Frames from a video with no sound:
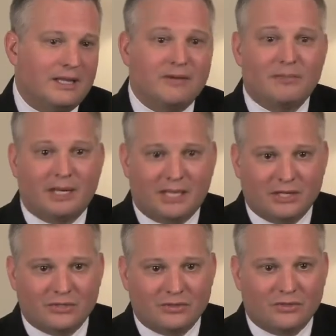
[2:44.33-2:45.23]
If
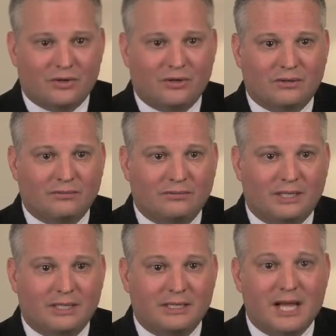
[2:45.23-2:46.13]
medications are
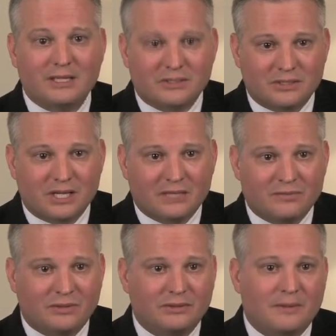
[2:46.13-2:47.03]
not
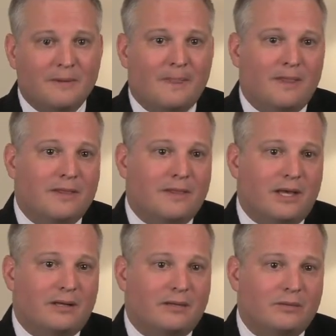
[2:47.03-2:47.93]
successful,
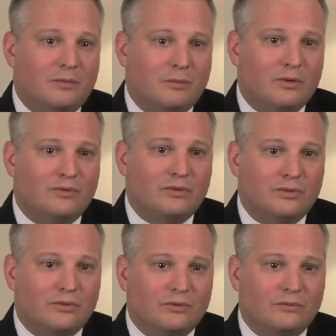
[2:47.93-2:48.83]
then we move
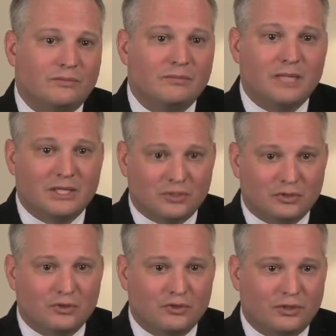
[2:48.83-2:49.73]
to nasal
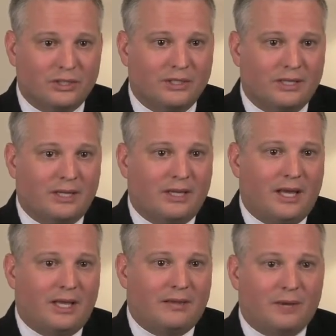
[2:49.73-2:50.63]
surgery,
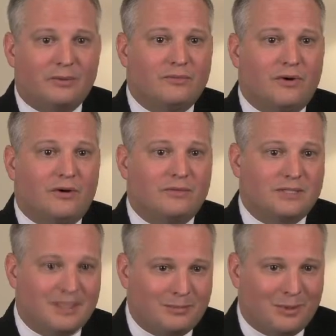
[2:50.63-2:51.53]
and that would involve a
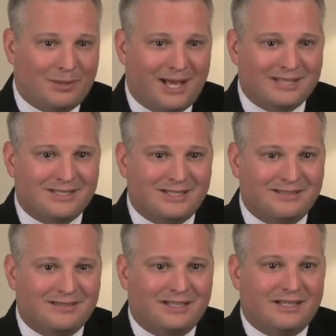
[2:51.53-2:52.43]
septoplasty.
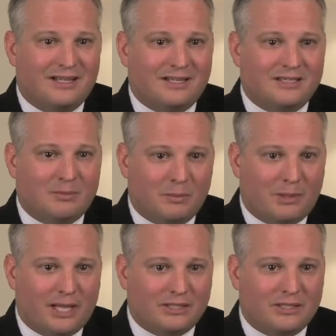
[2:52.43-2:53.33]
A
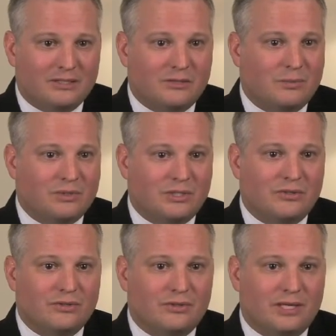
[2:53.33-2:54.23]
septoplasty is a
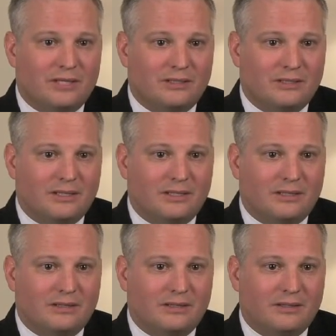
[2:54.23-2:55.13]
procedure that
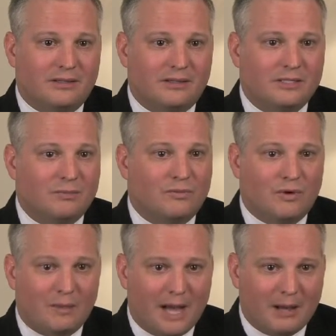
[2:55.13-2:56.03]
is
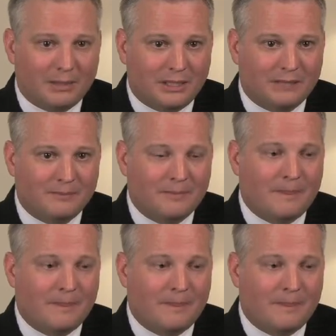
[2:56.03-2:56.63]
performed commonly.